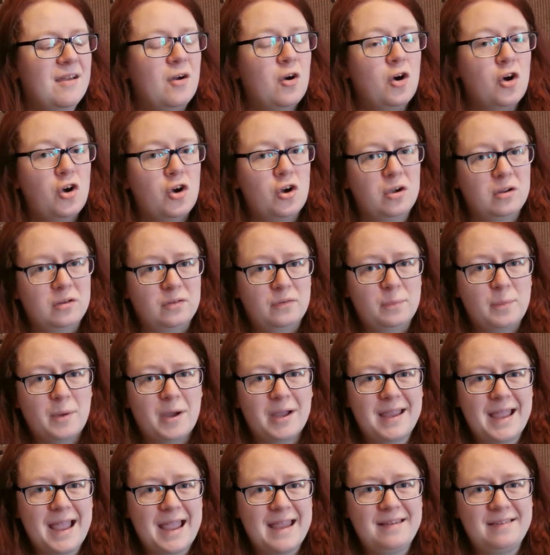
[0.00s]
Hooked
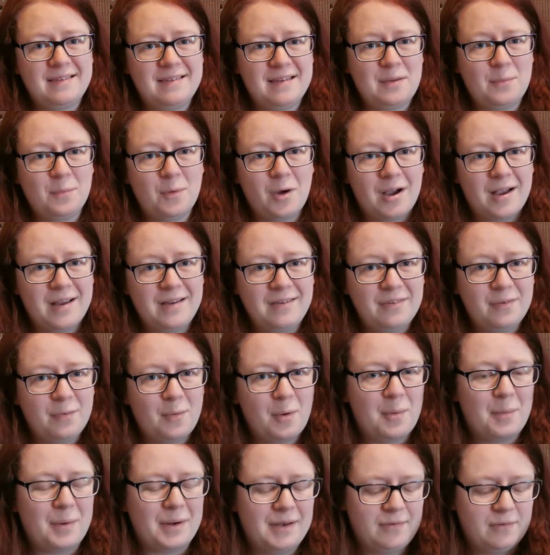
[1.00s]
by ACY, so
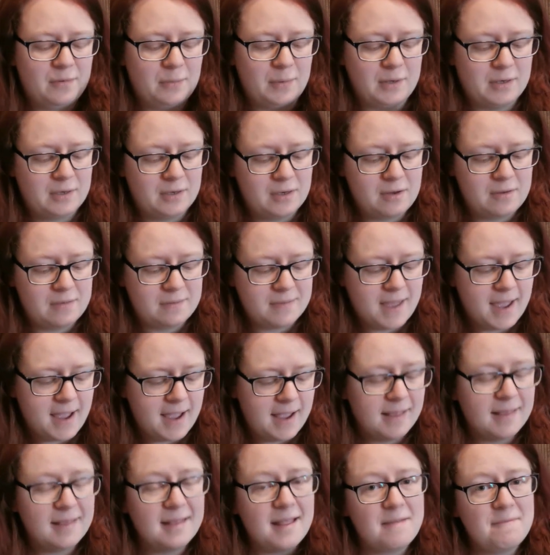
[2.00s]
I wanted to include
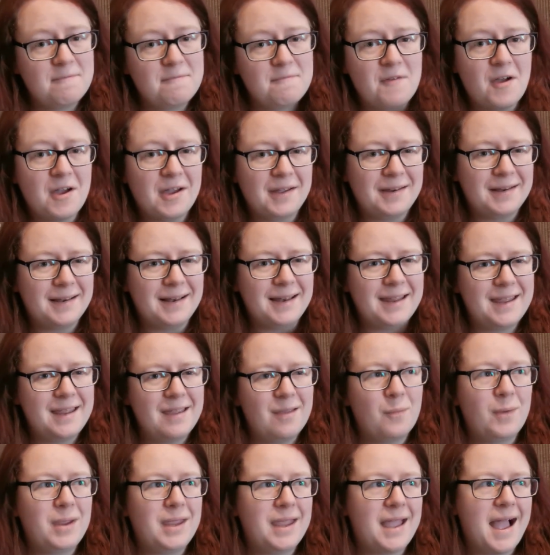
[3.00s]
that. And then
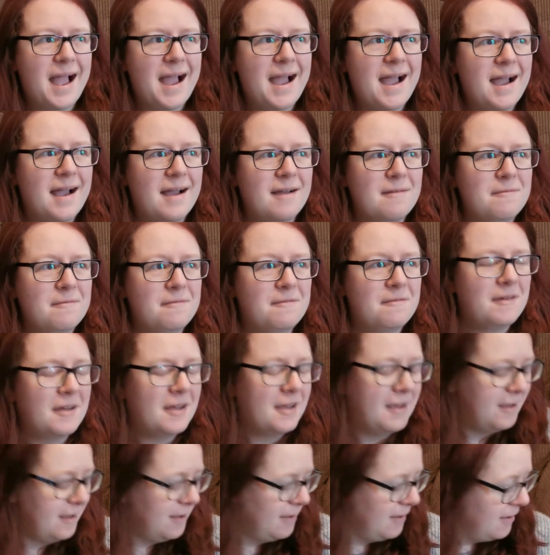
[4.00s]
finally we have
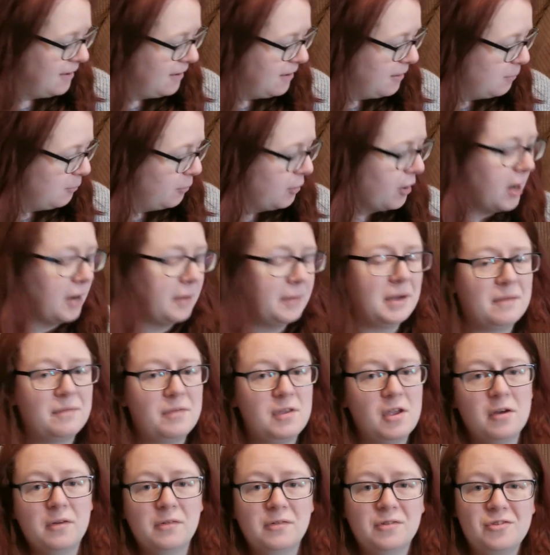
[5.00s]
Priory of
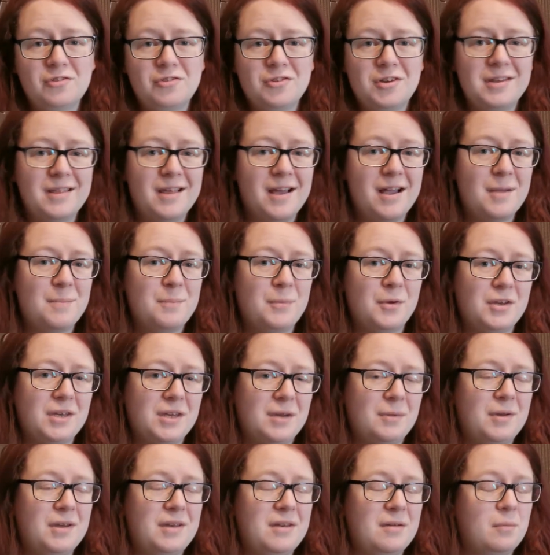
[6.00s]
the Orange Tree that I'm
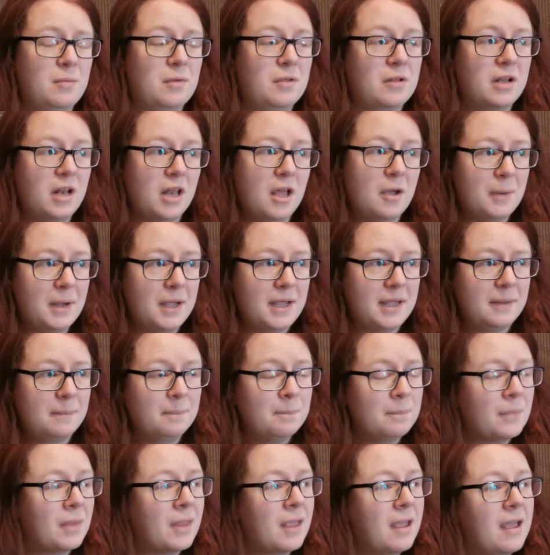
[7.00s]
buddy reading with
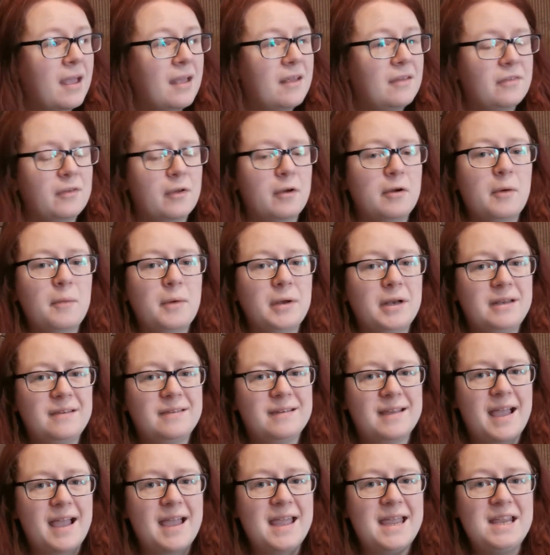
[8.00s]
Chloe. So I wanted
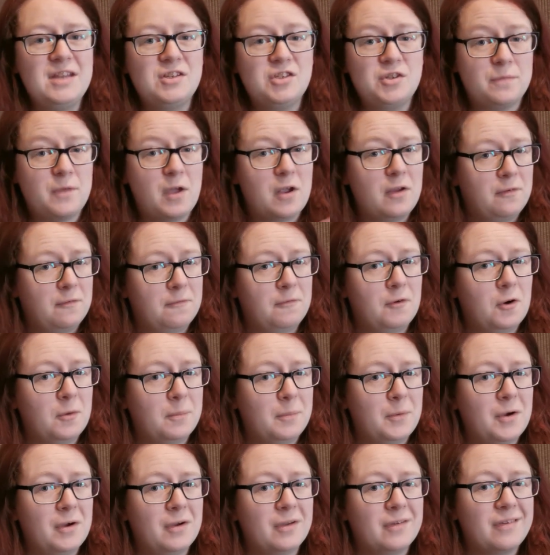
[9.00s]
to get each of those 4
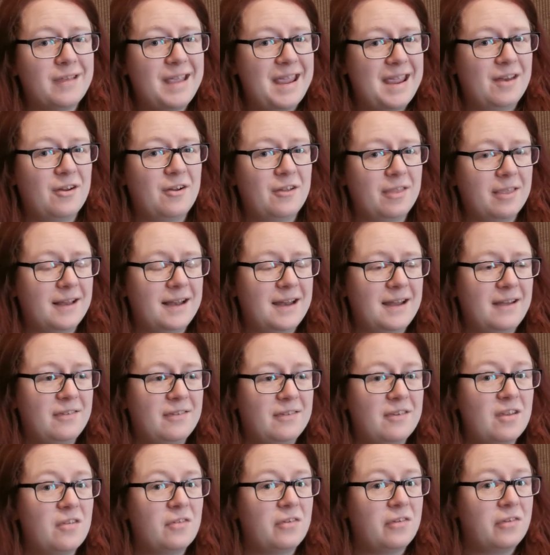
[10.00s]
books in on the
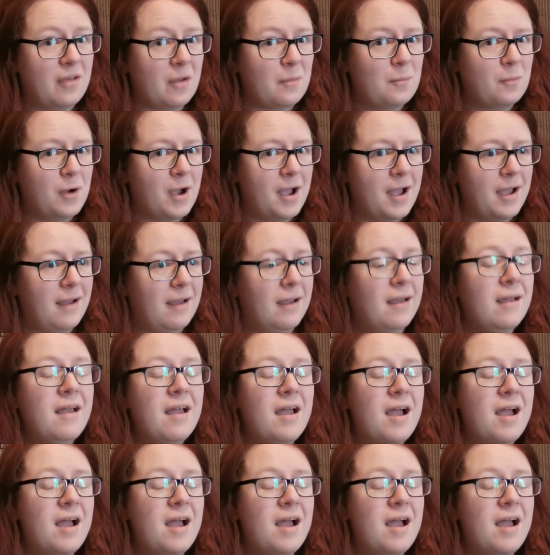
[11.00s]
list somewhere.